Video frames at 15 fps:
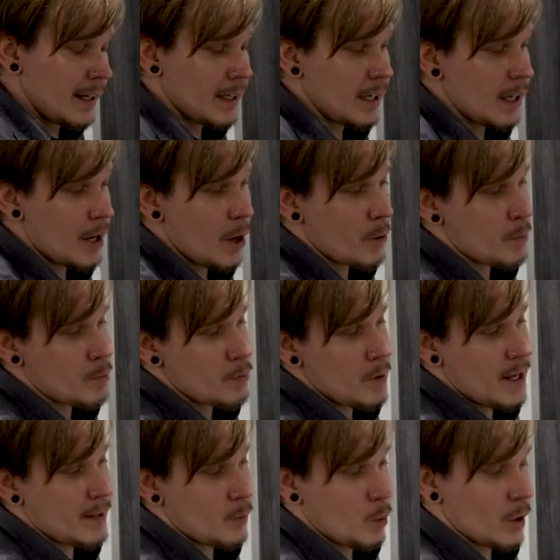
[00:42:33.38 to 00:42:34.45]
you know,
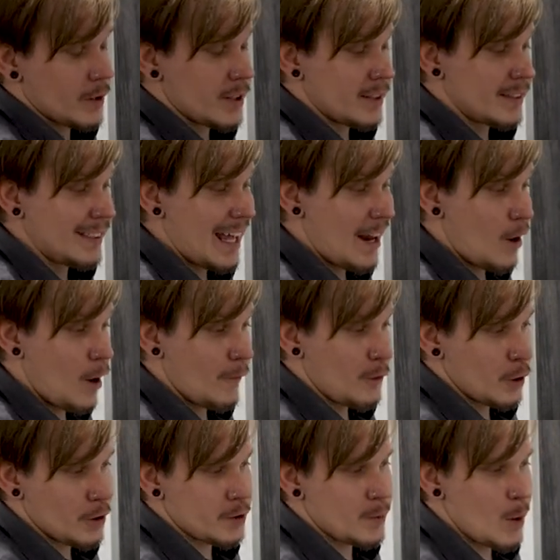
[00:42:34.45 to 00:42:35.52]
it were to set off
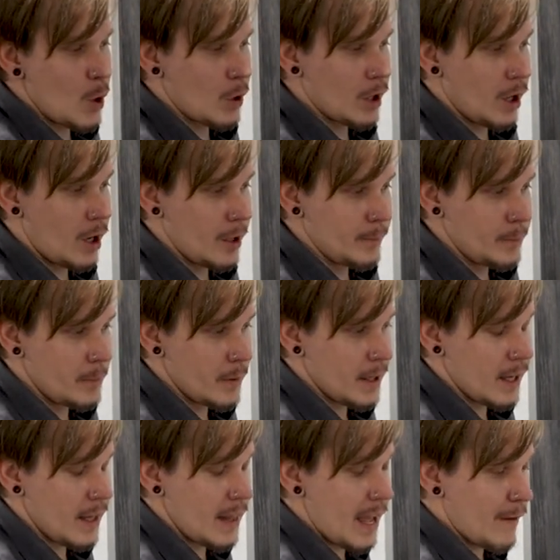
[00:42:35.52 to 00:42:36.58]
your smoke alarm
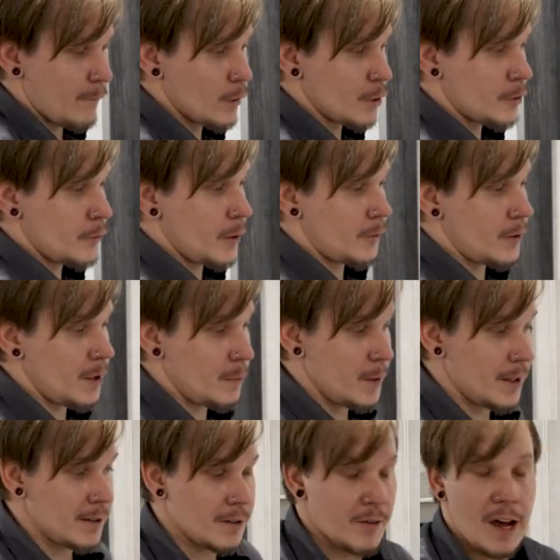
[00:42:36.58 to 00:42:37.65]
in that first 15
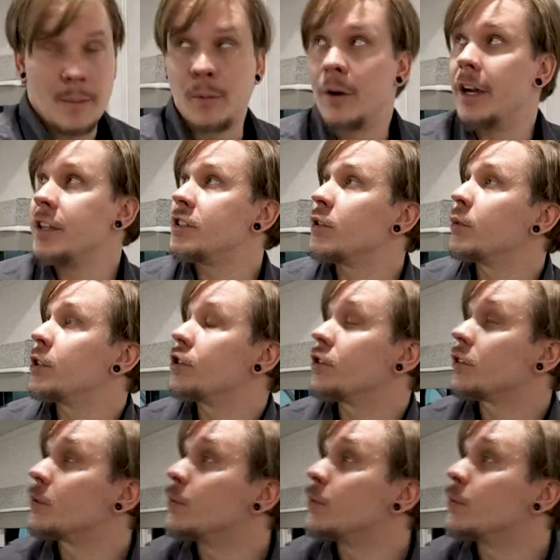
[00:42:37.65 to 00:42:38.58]
minutes of operation, which your